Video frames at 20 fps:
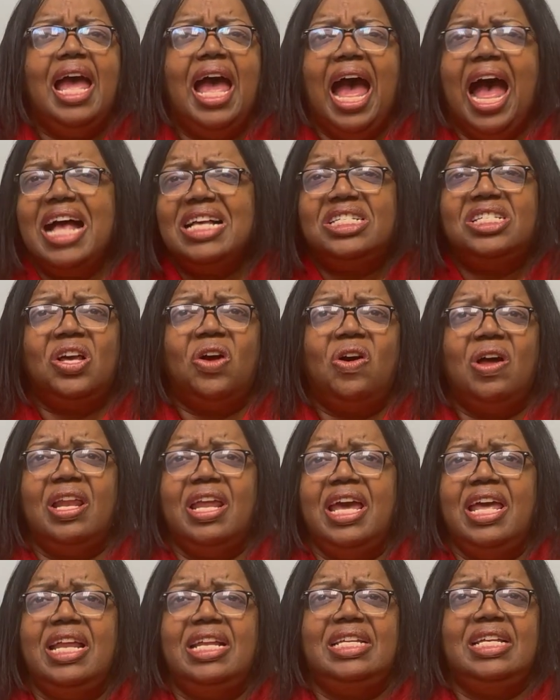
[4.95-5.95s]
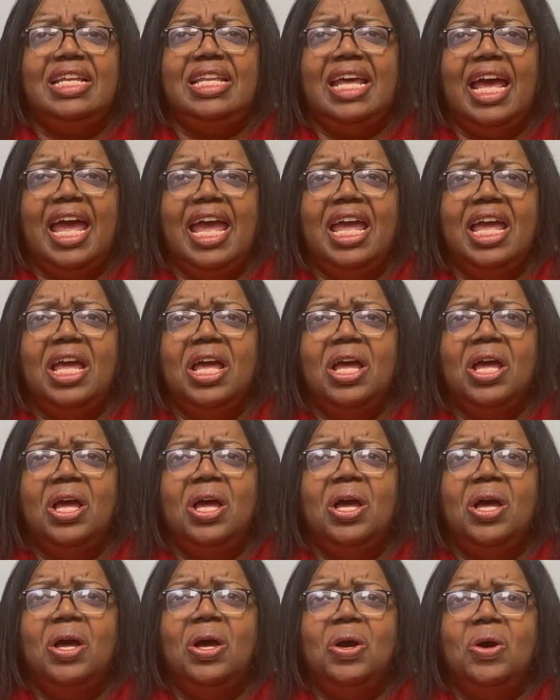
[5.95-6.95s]
I saw a lady today
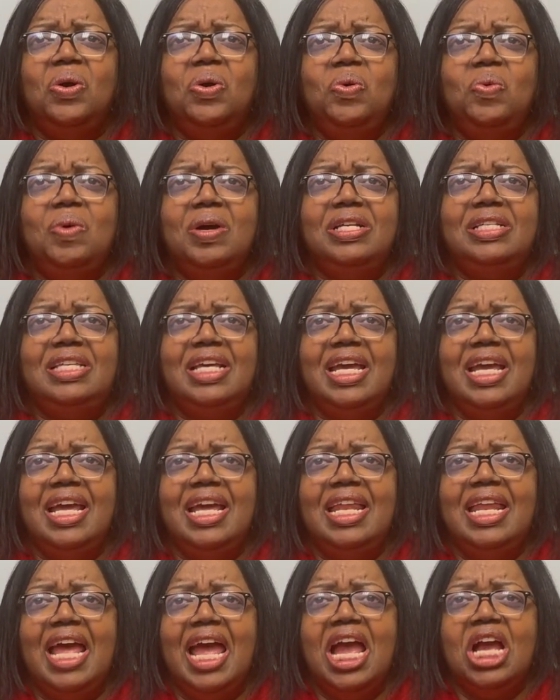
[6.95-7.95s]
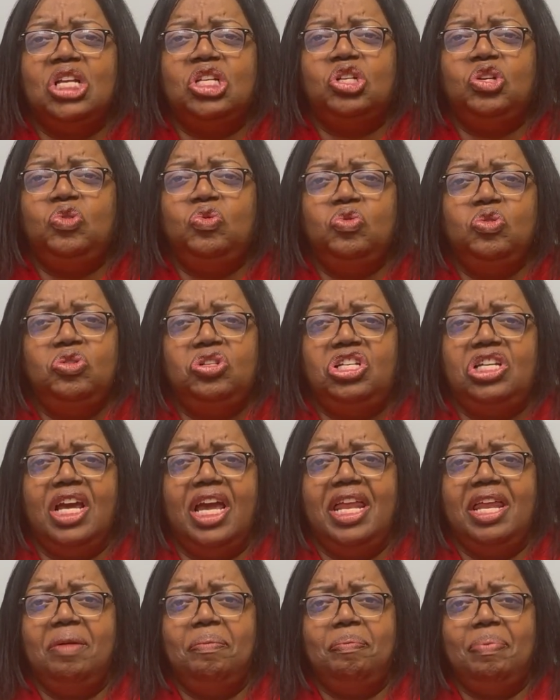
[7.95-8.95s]
who was in
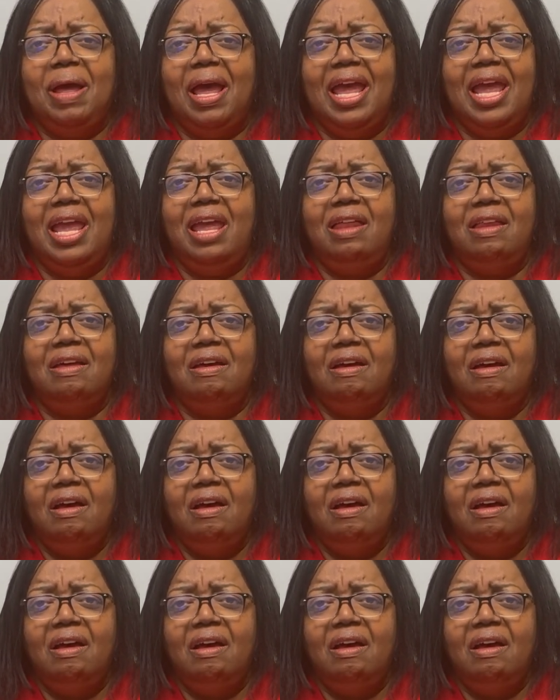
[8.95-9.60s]
excruciating pain.